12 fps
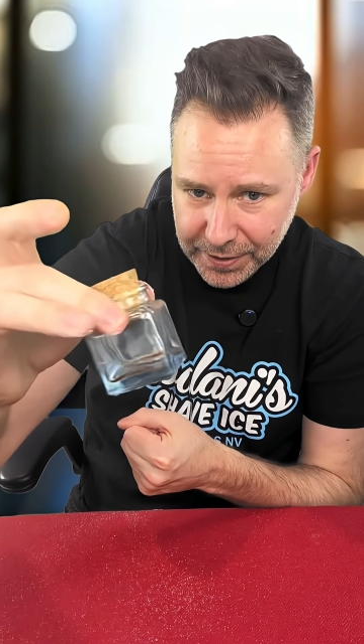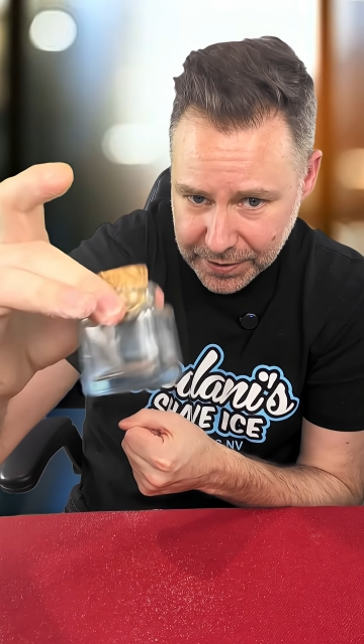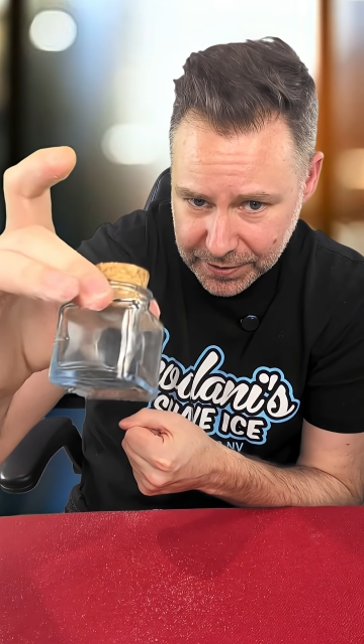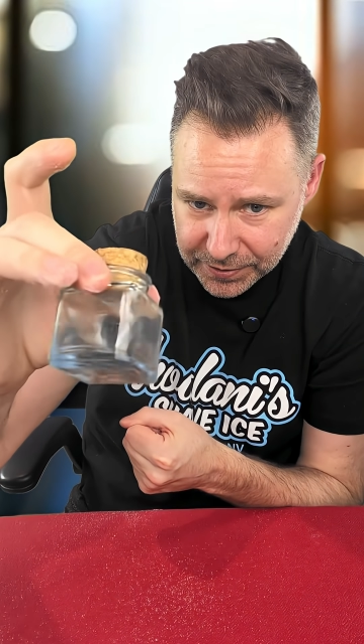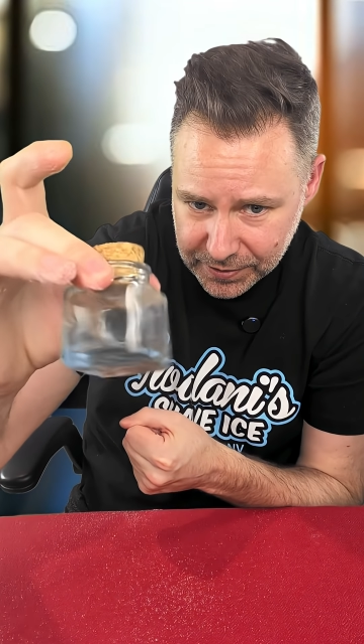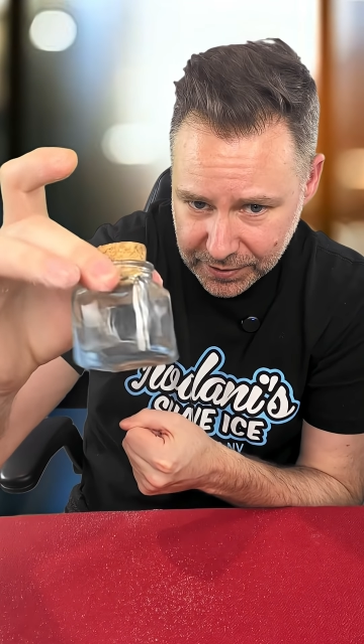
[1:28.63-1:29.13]
You
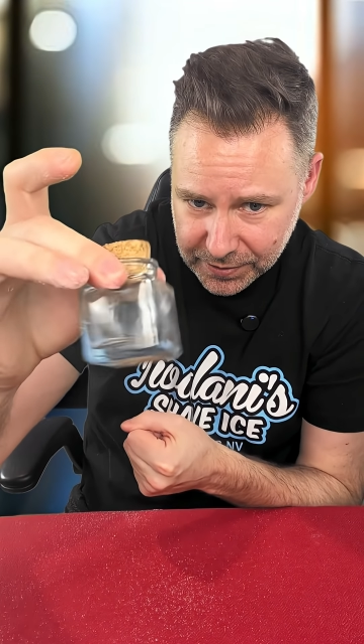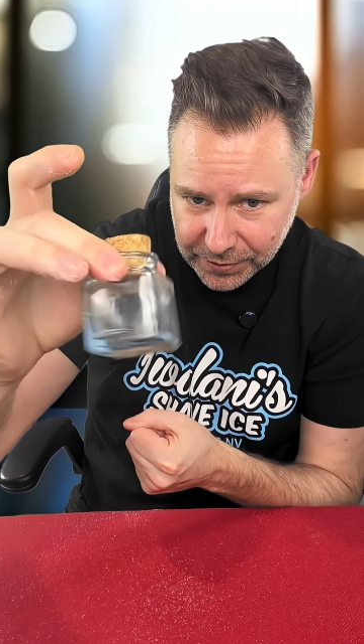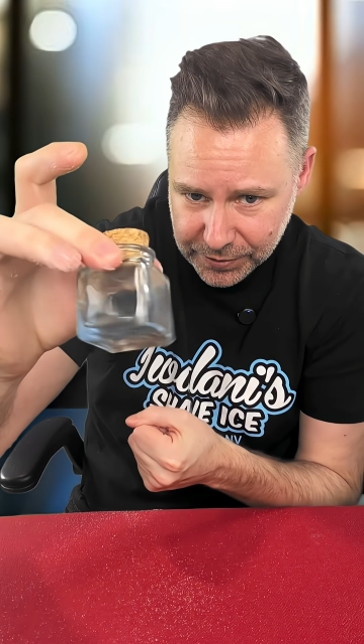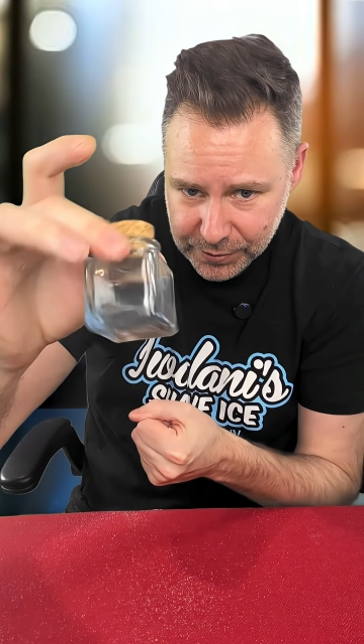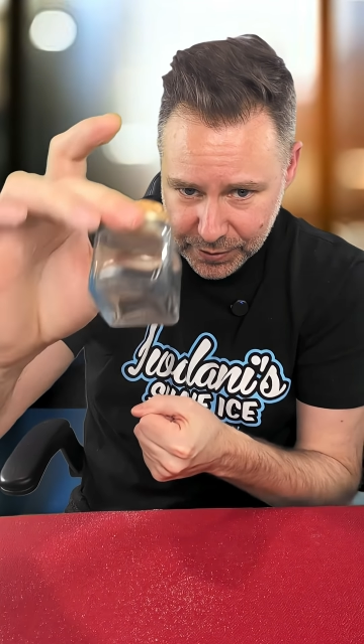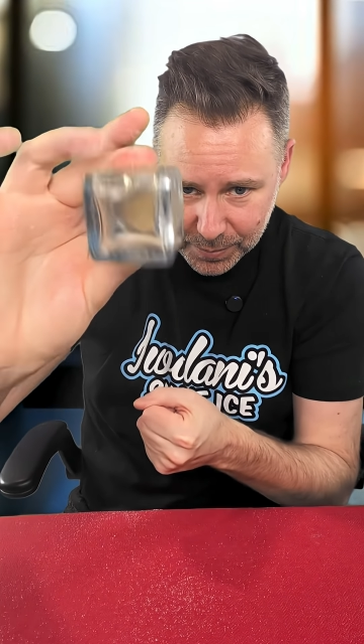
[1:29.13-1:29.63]
can see it's
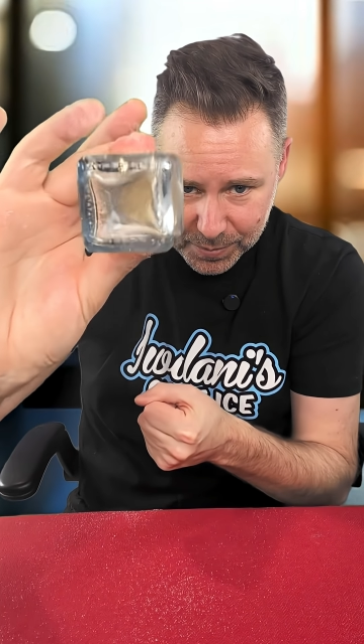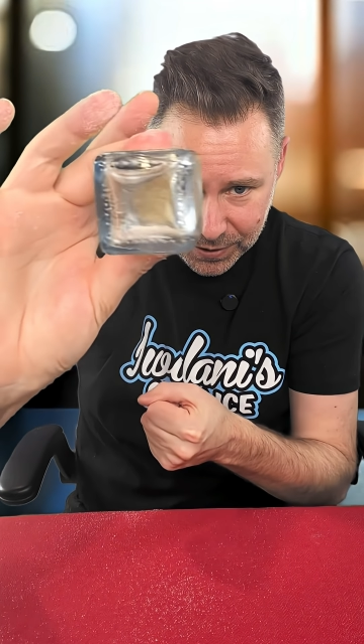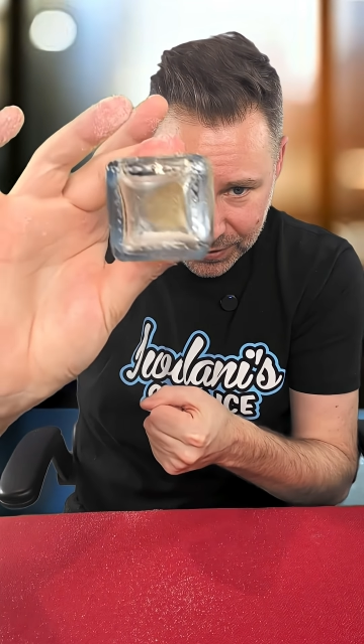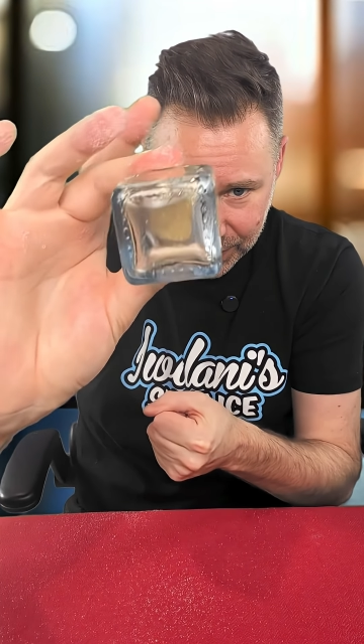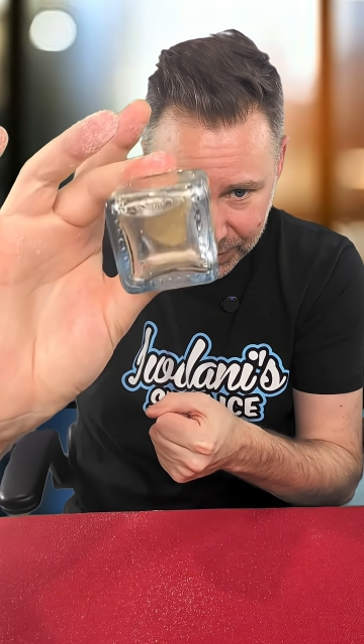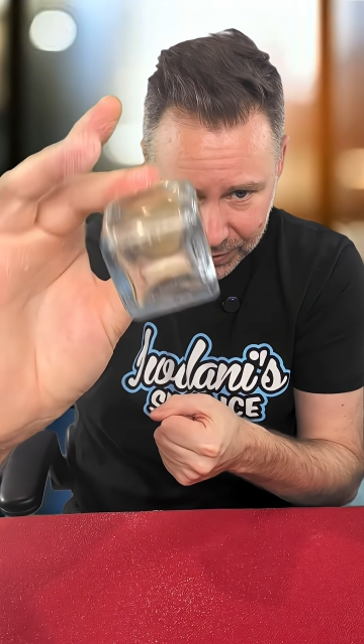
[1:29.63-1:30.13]
also empty
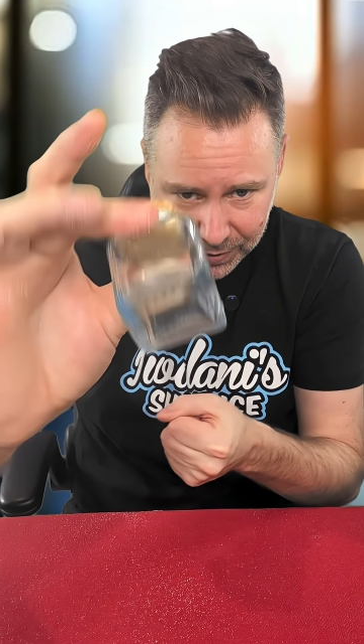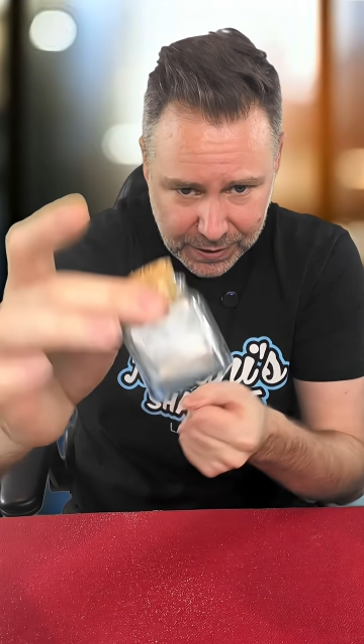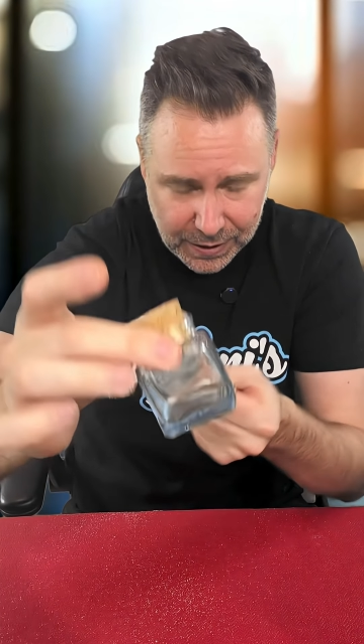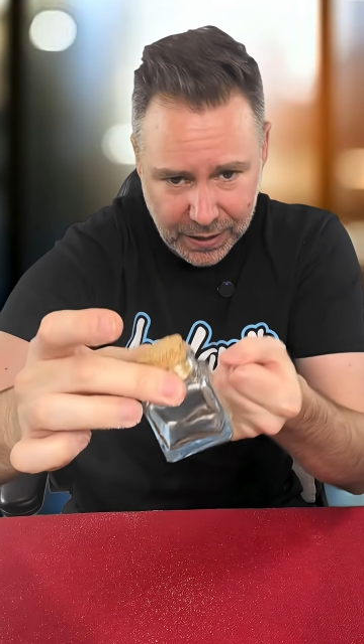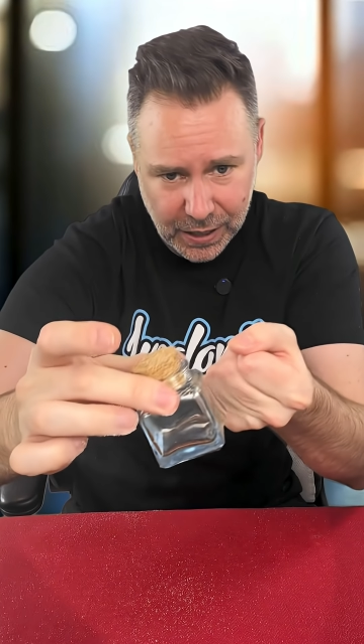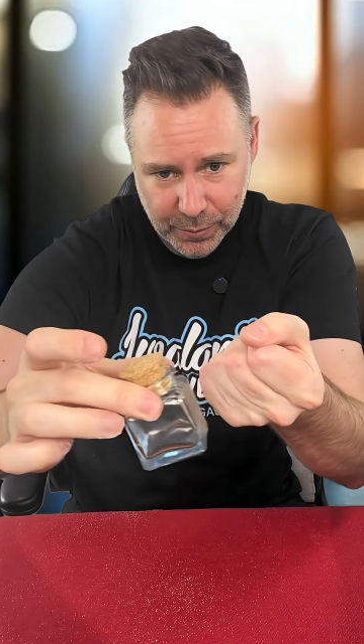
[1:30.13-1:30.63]
in there.
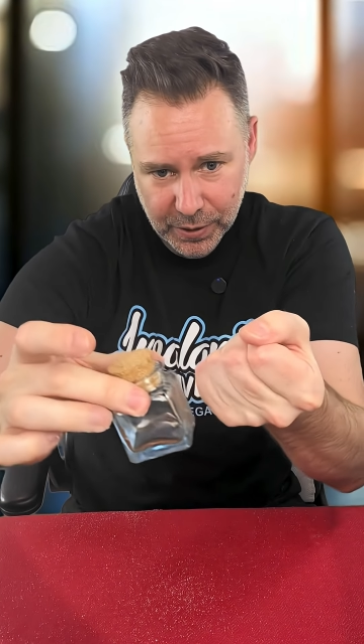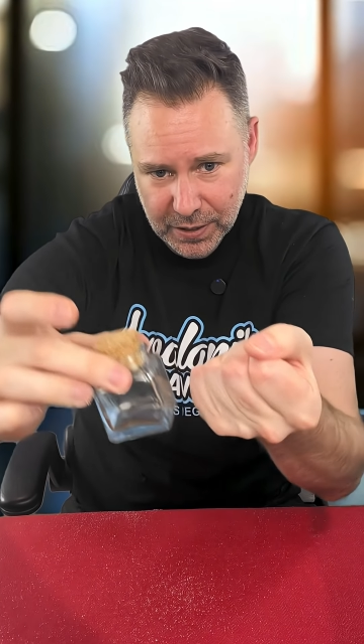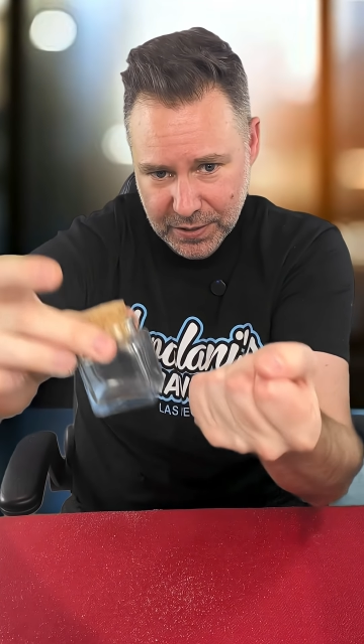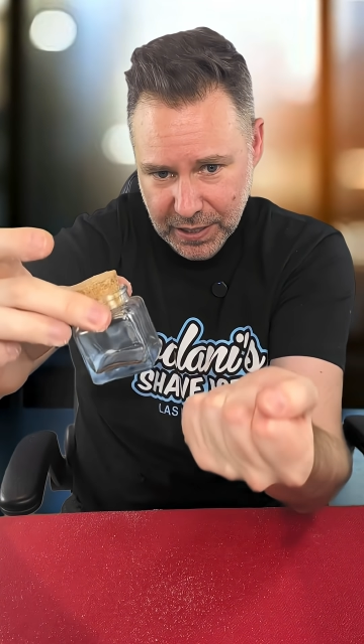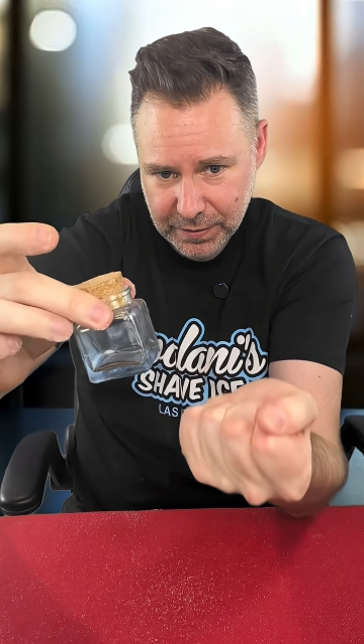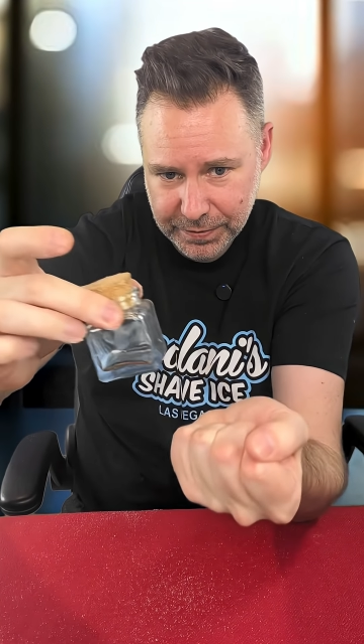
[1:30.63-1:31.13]
And we're going
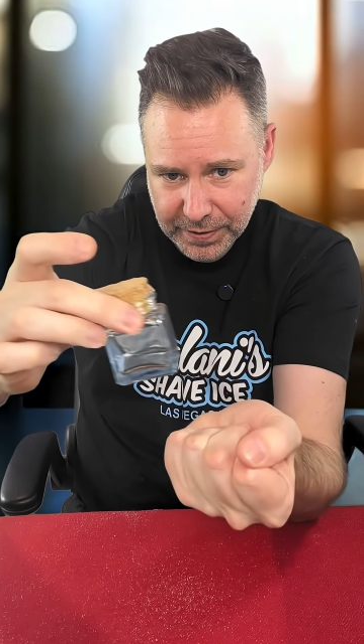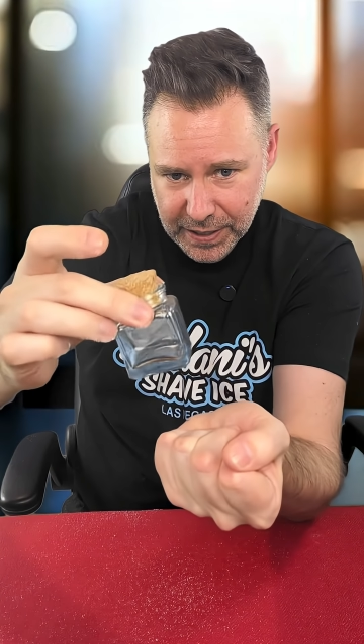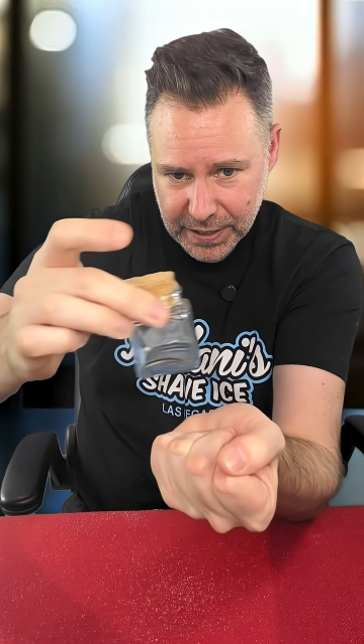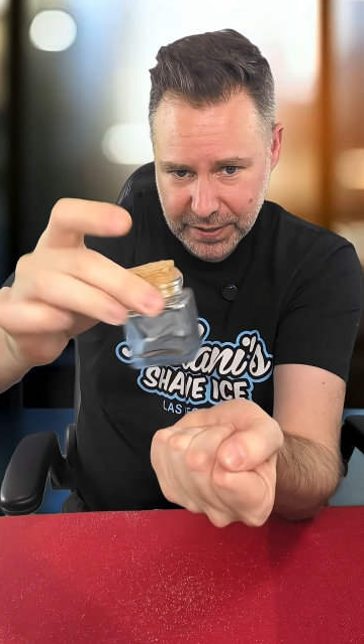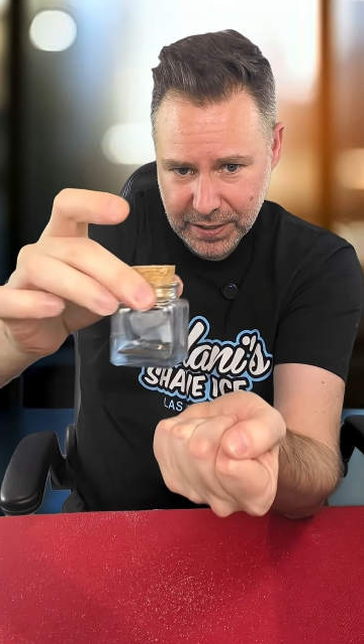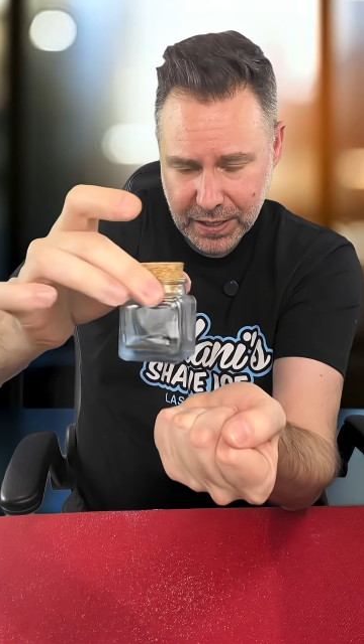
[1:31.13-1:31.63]
to take
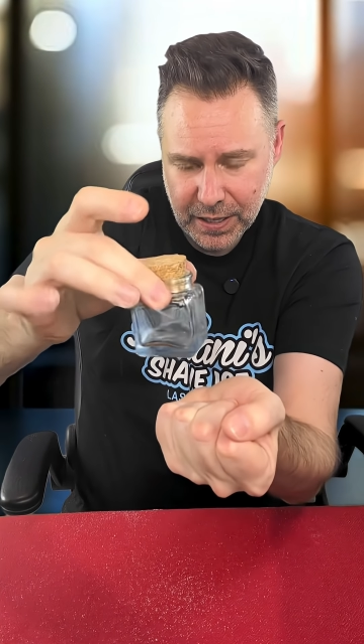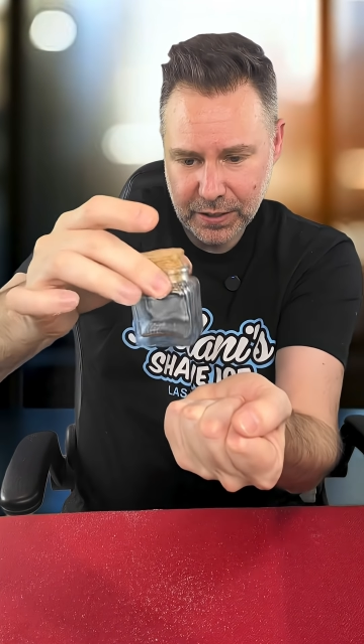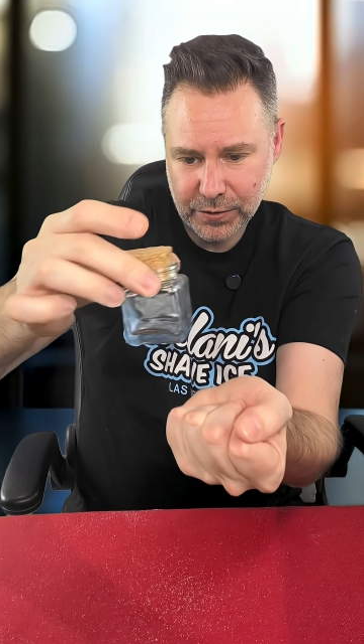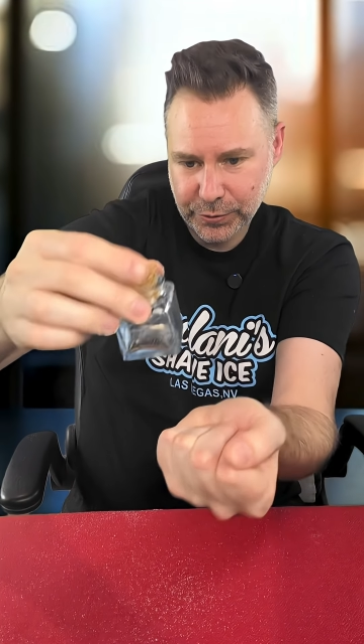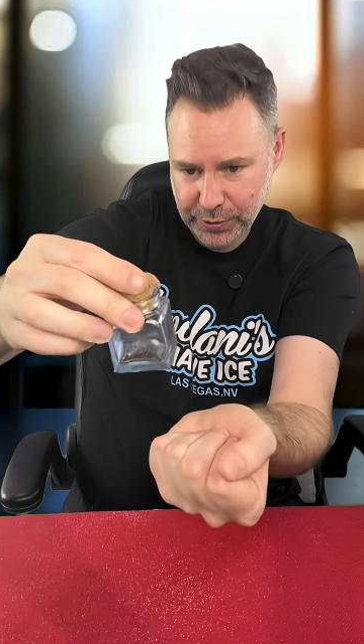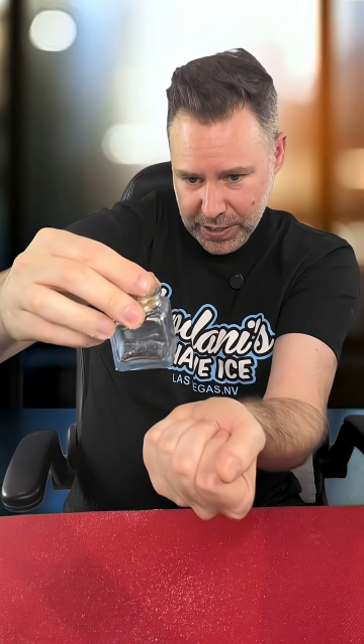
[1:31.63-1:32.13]
Fred in
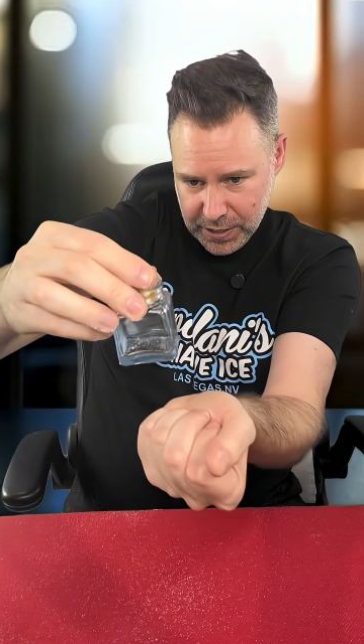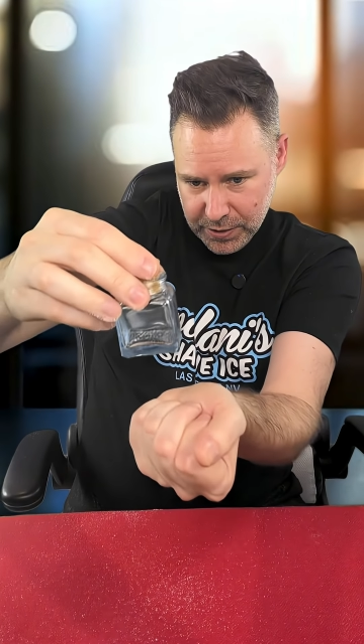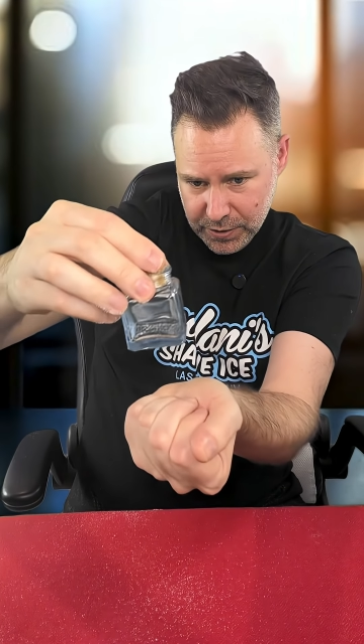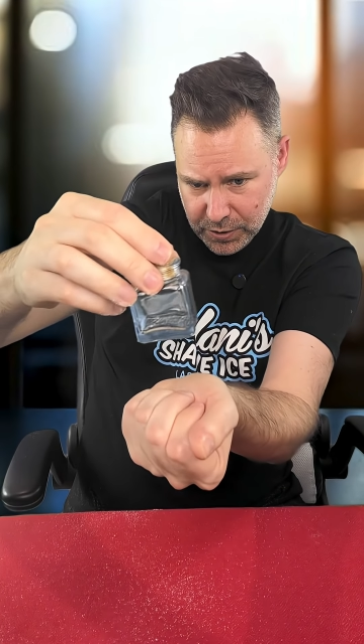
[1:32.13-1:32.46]
3,